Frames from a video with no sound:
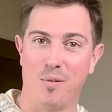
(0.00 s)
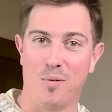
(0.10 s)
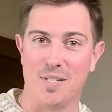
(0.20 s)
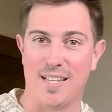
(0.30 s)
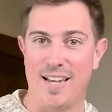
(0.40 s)
Where
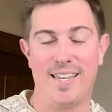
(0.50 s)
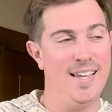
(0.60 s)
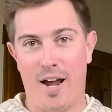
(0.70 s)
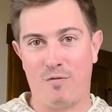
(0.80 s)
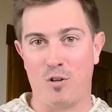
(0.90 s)
it was like,
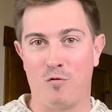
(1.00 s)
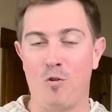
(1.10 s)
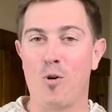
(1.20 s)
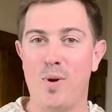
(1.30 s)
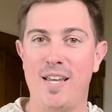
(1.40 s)
after
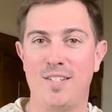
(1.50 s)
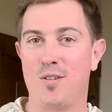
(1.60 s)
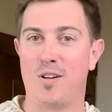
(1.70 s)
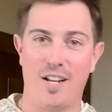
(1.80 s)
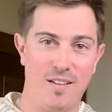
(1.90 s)
4 weeks,
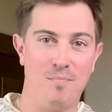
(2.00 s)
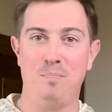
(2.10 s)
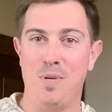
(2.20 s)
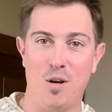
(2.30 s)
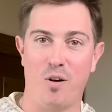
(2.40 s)
you're going to
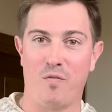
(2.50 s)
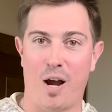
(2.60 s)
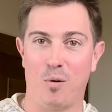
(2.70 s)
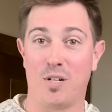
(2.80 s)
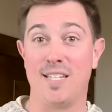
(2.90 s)
be going
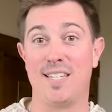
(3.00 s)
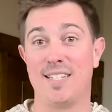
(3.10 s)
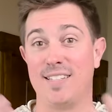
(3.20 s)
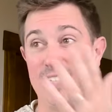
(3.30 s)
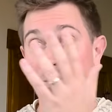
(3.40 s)
viral
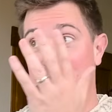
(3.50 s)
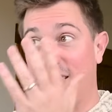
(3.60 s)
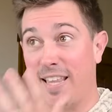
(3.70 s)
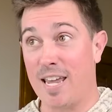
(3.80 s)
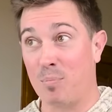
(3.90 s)
consistently and be
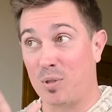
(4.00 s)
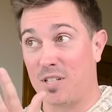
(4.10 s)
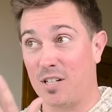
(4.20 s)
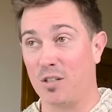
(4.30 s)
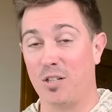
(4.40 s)
labeled
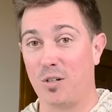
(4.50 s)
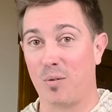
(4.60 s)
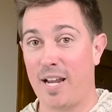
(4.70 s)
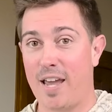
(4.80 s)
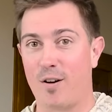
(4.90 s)
a good
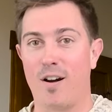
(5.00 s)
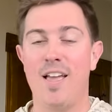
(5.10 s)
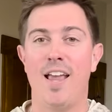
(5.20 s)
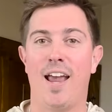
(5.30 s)
creator.